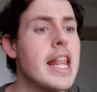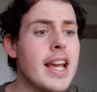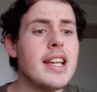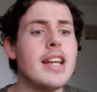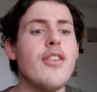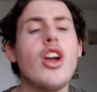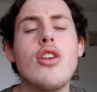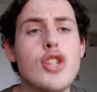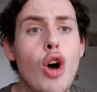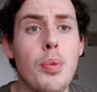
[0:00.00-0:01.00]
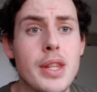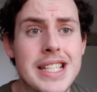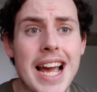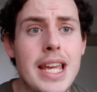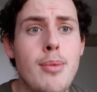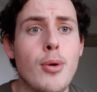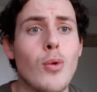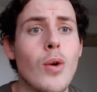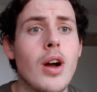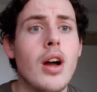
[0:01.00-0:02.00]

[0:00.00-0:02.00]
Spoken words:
They can even go top of the table.